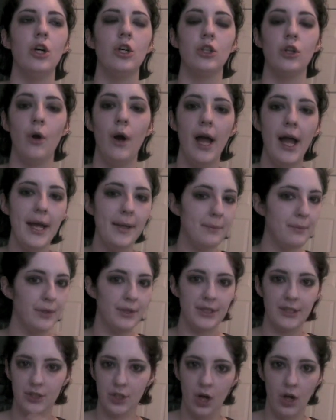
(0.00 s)
Go ahead and
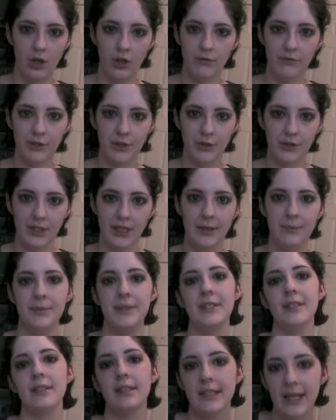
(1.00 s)
put this all over your
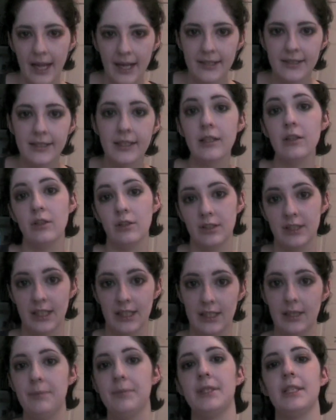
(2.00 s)
lips. Yes, it looks
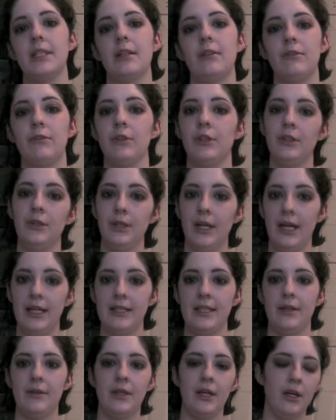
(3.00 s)
like lipstick for you
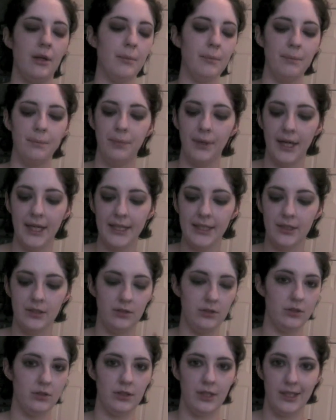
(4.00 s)
guys out there, but
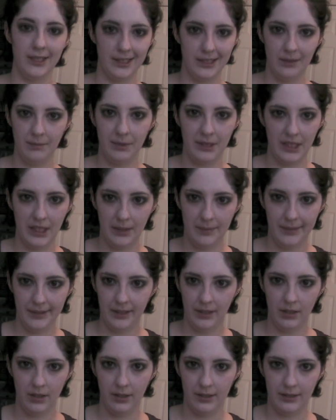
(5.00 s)
you're not going to be keeping
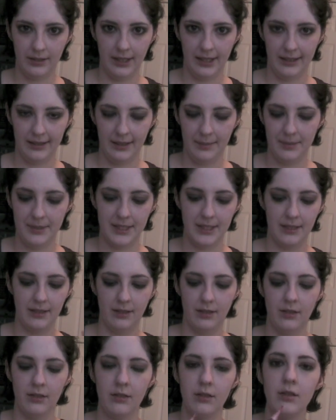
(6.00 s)
it on like
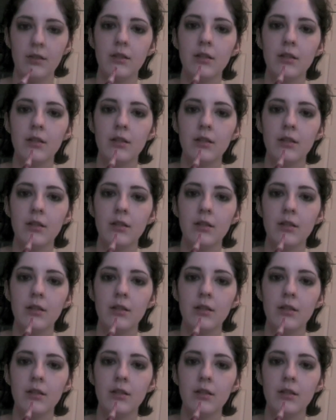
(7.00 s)
lipstick.